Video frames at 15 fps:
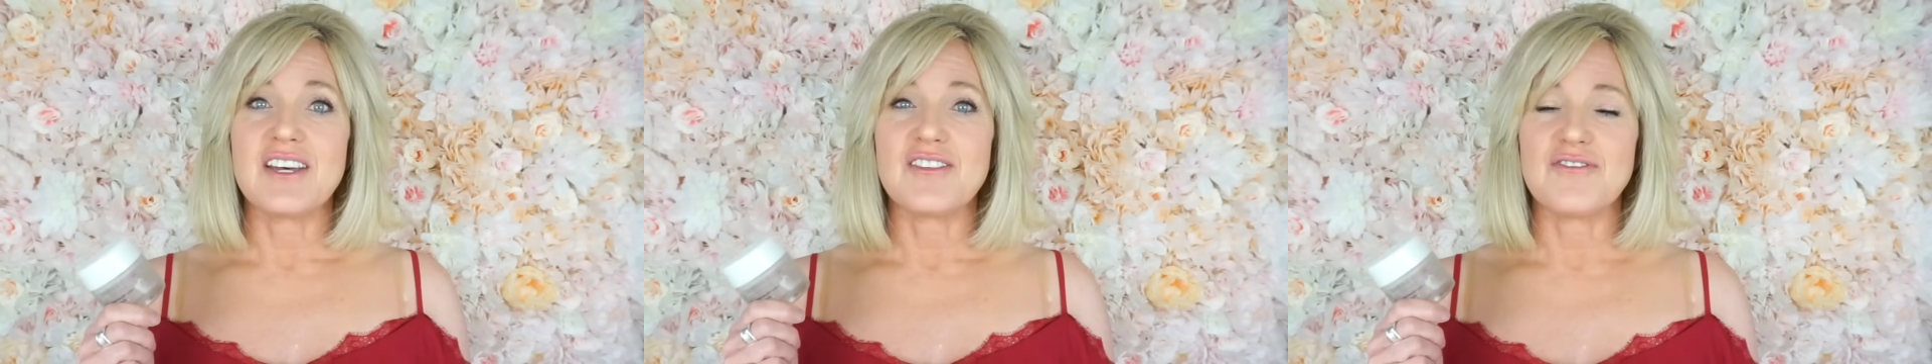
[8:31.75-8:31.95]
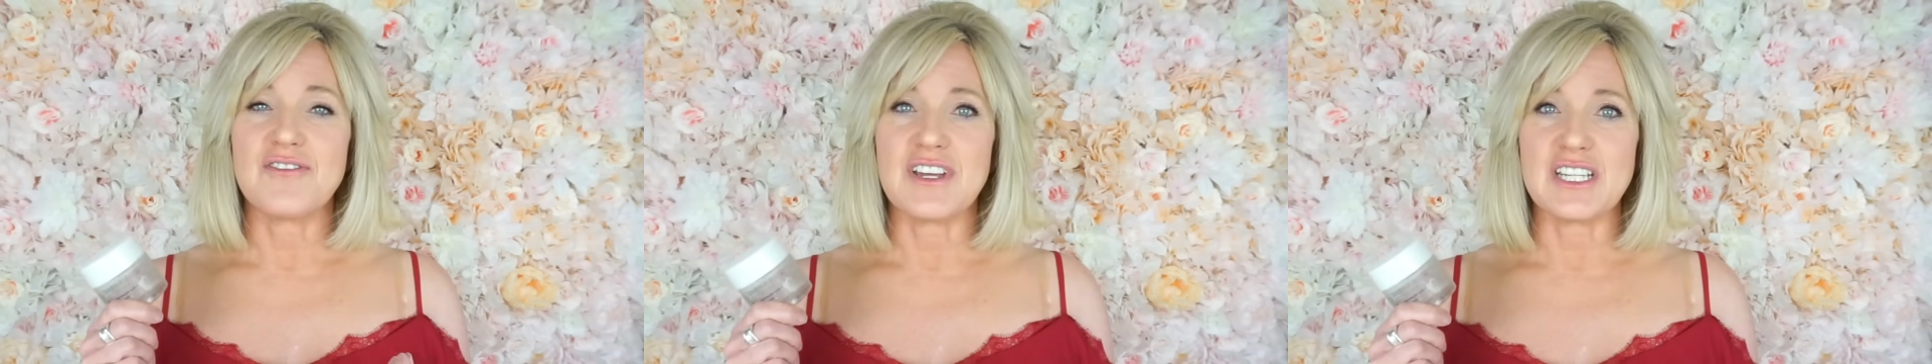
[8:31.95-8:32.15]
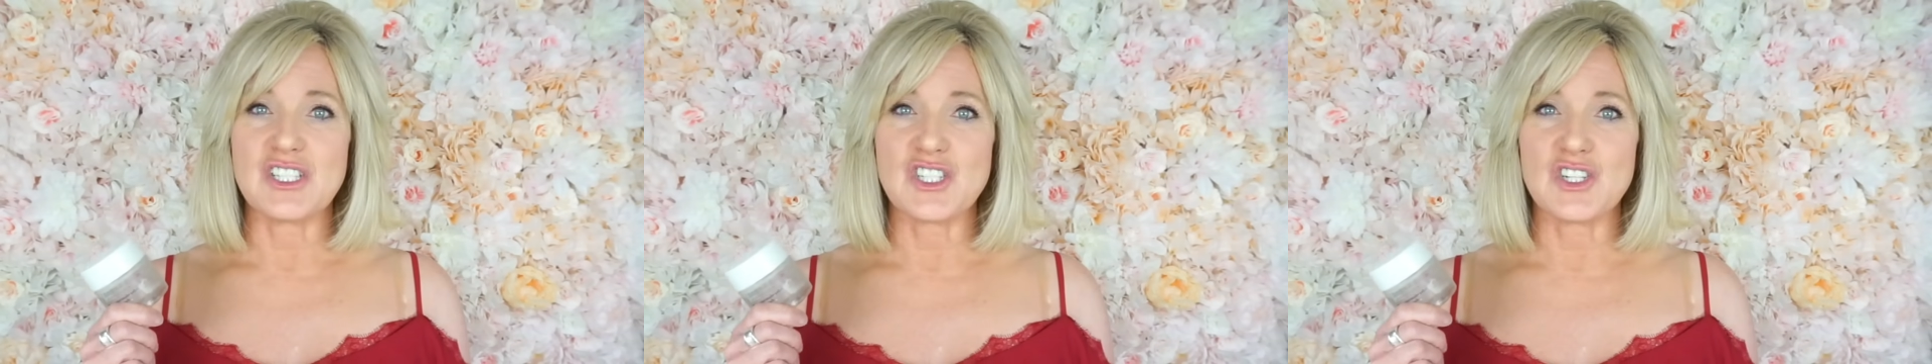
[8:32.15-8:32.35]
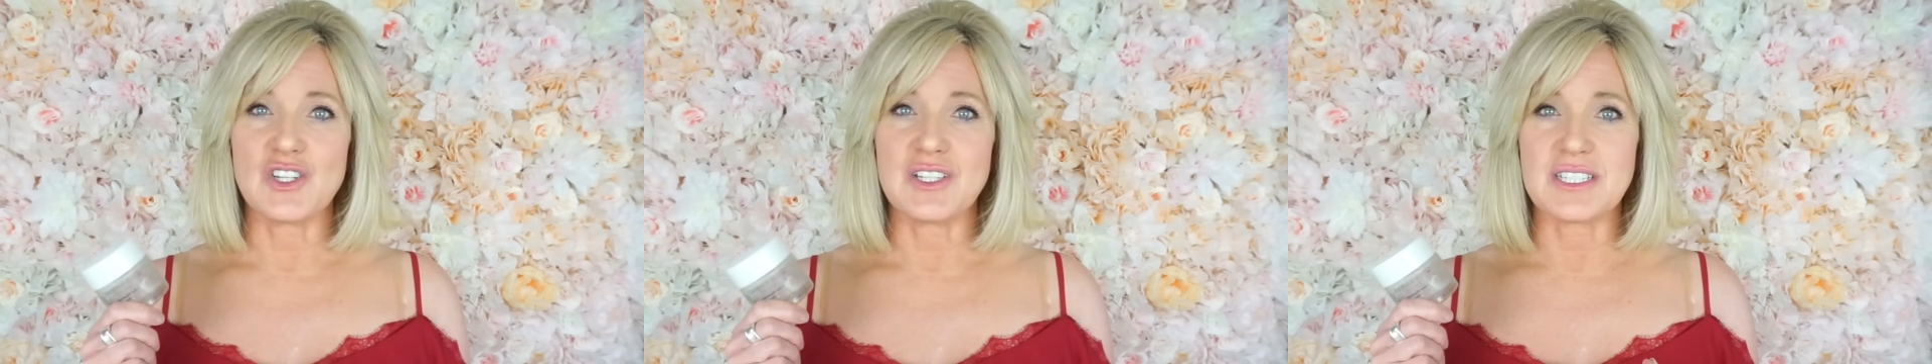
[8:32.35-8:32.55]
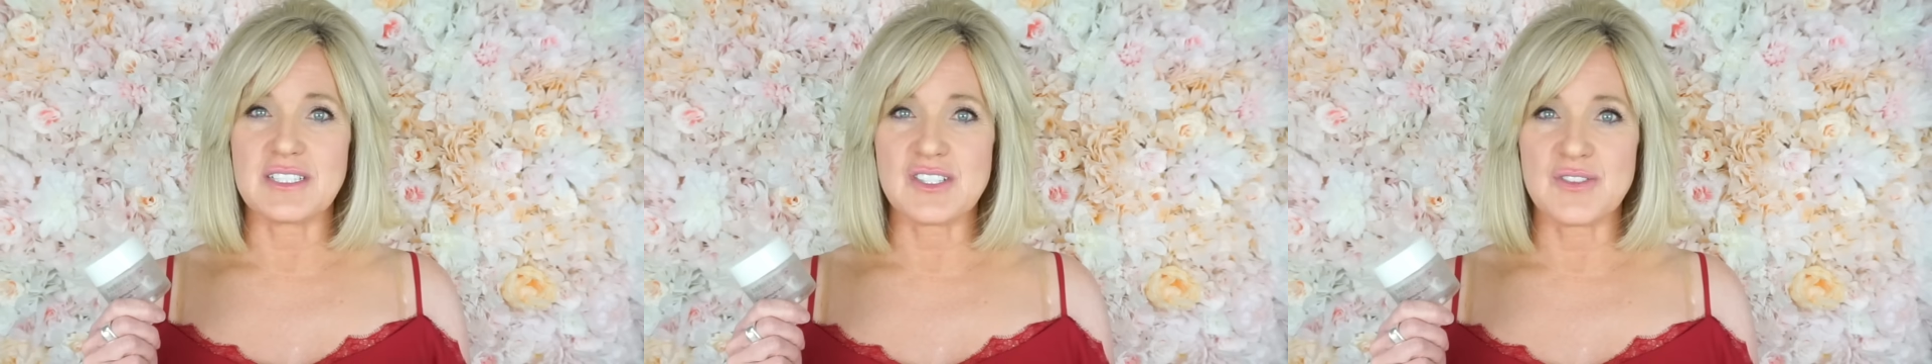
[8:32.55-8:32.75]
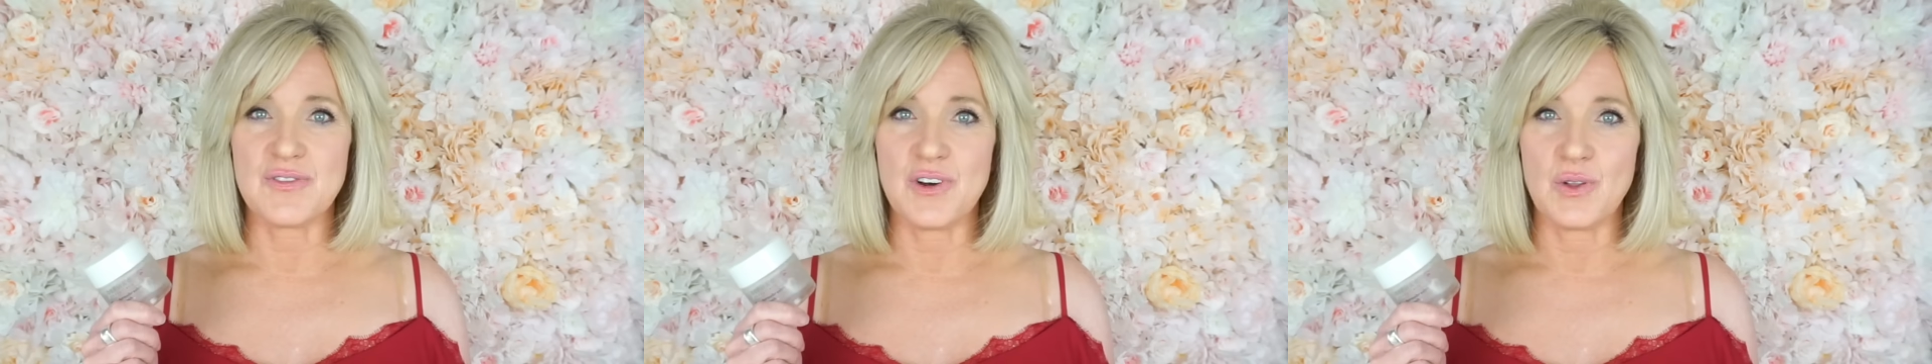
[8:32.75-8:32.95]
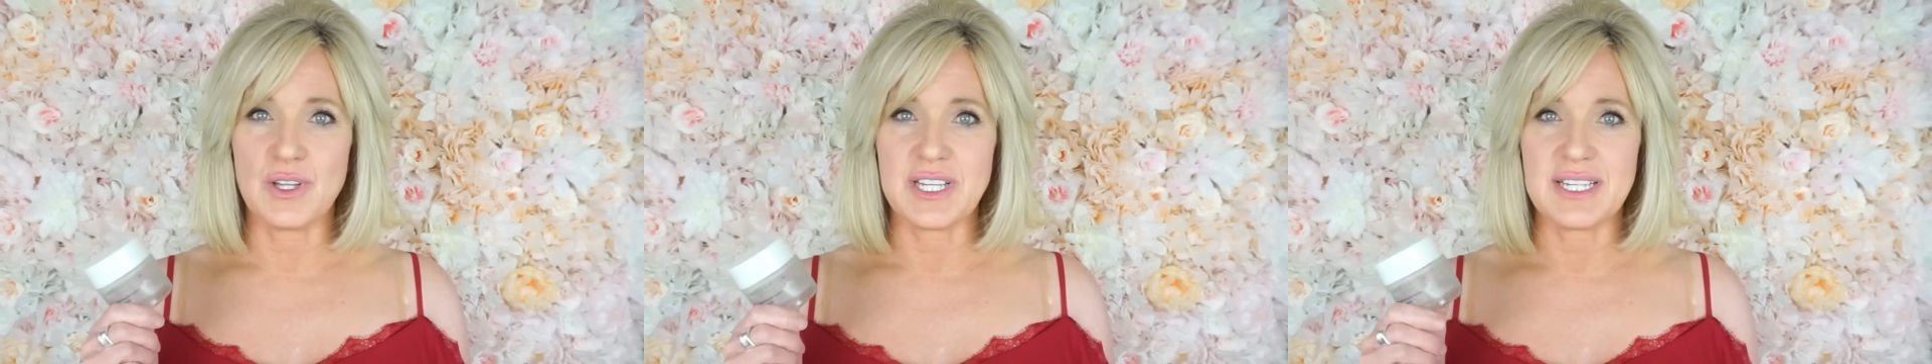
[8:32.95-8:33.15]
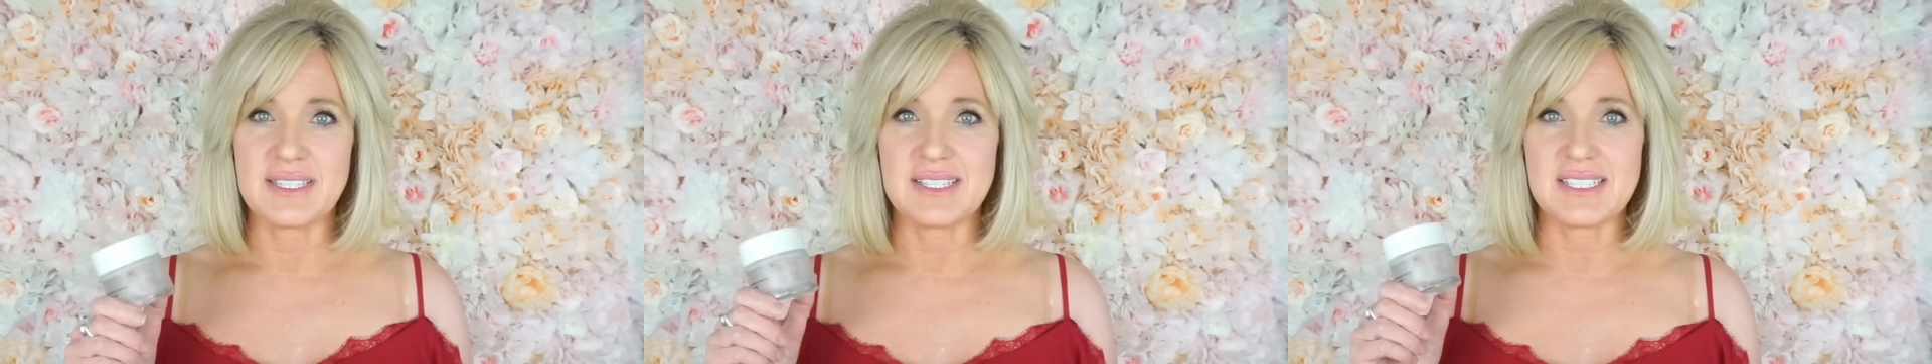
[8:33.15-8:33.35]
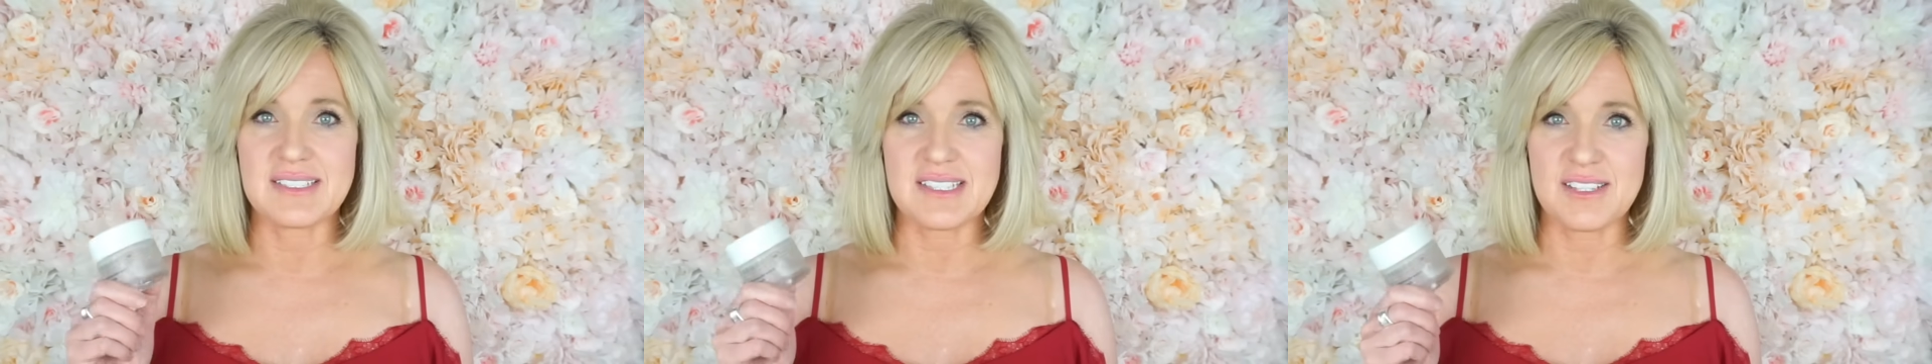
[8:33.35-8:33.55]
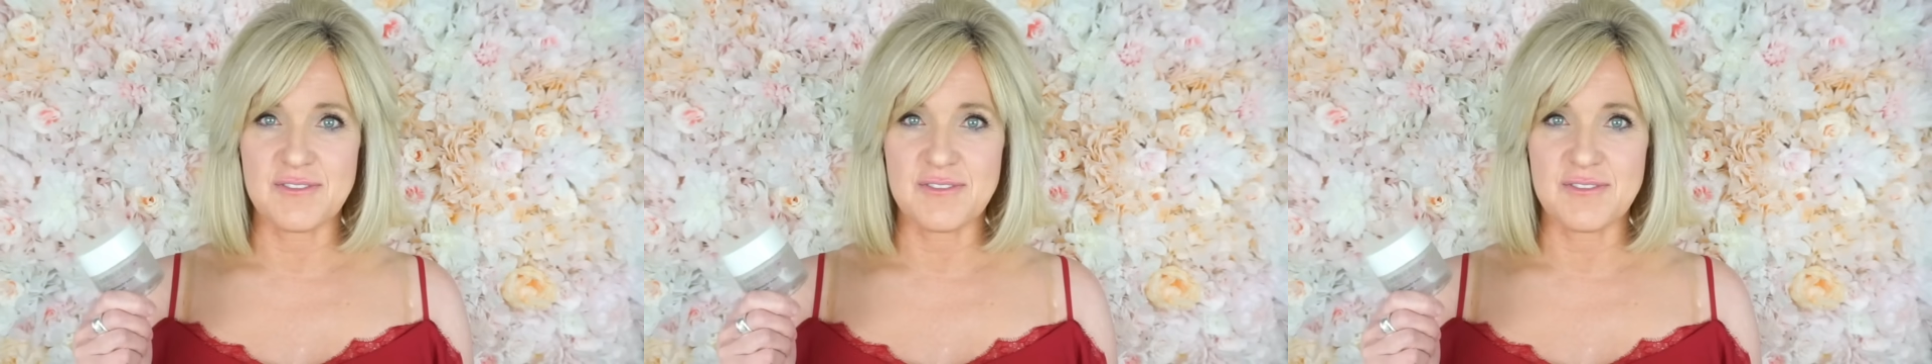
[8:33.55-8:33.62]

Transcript: facial exfoliant that's